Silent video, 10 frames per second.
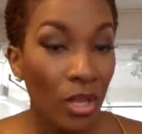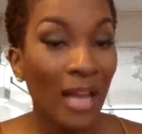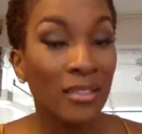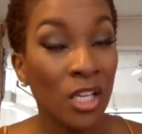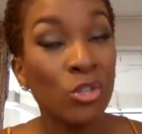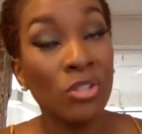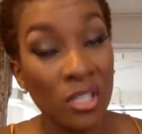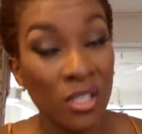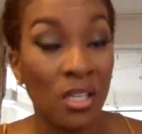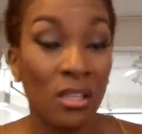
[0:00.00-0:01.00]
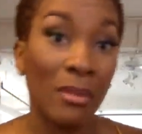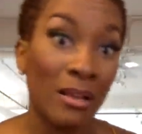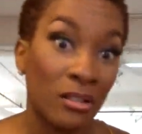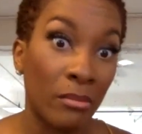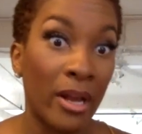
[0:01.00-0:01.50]
I teach you this in the
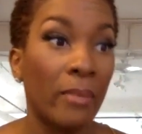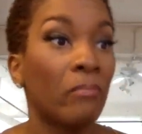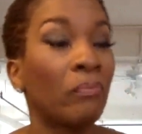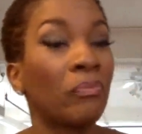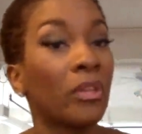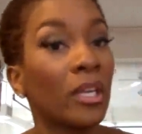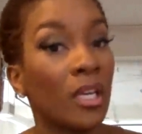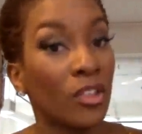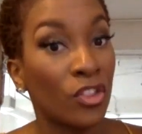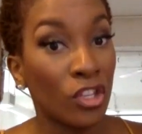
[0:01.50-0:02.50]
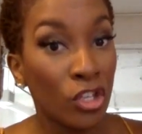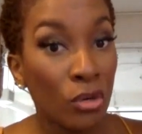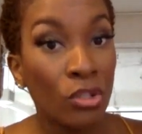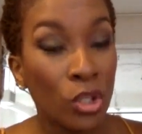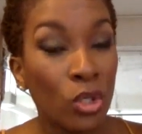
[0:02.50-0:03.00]
mastermind. The
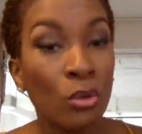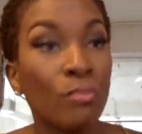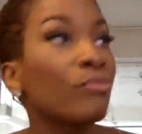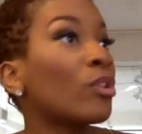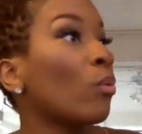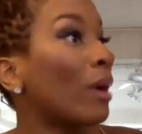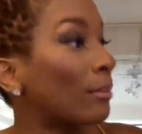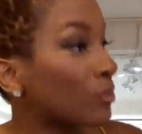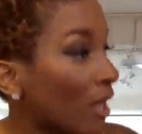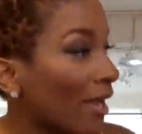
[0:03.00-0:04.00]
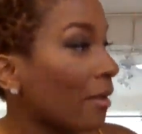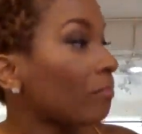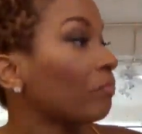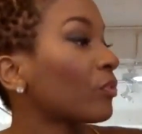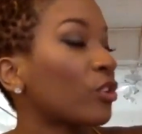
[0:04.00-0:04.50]
YouTube, the website
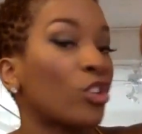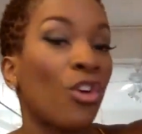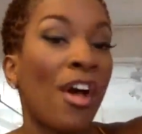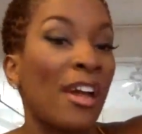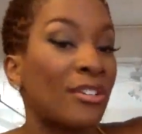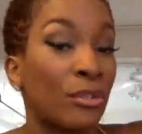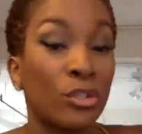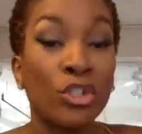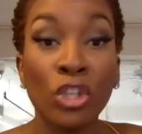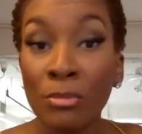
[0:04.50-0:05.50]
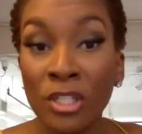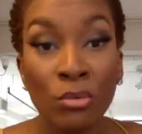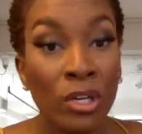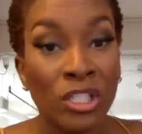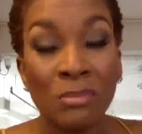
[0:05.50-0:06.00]
should answer so many
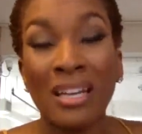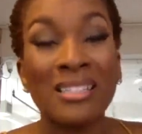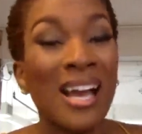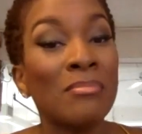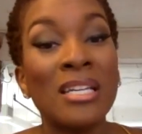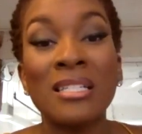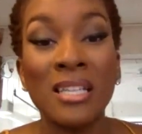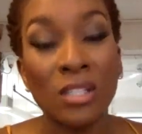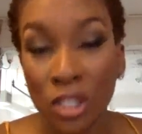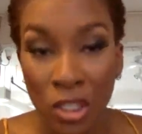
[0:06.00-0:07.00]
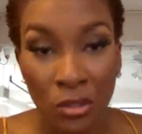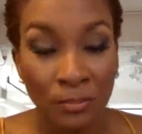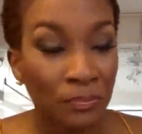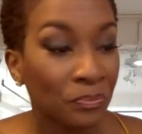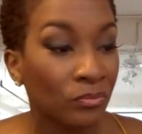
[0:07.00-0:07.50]
questions. By the time they get to you,
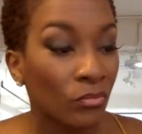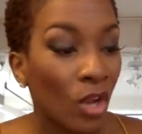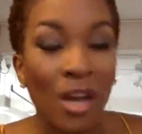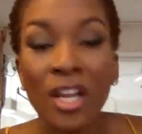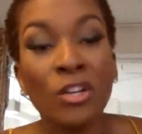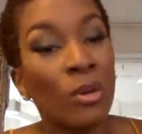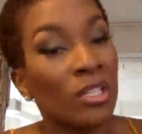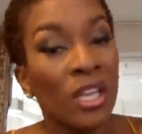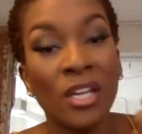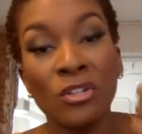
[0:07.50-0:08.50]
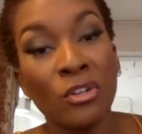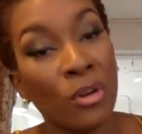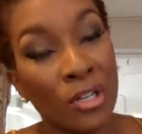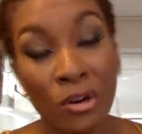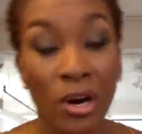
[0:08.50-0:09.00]
all they're doing is handing you the
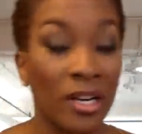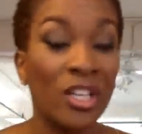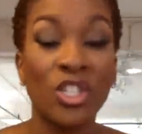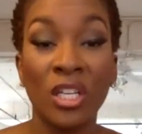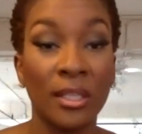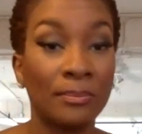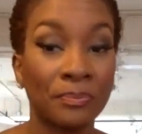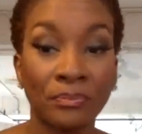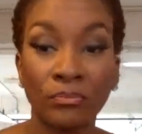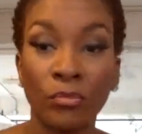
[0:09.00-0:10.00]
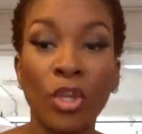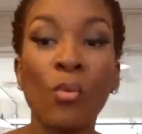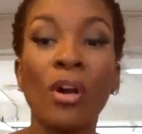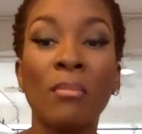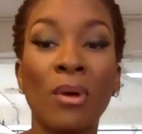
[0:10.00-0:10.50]
credit card. They're chilling. You
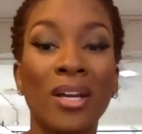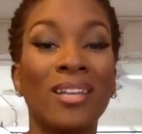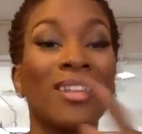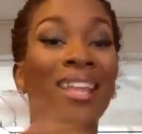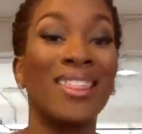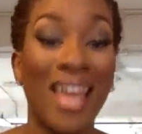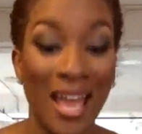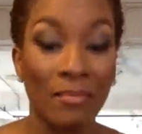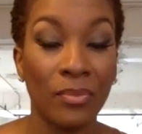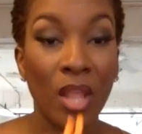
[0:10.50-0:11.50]
want to market like that.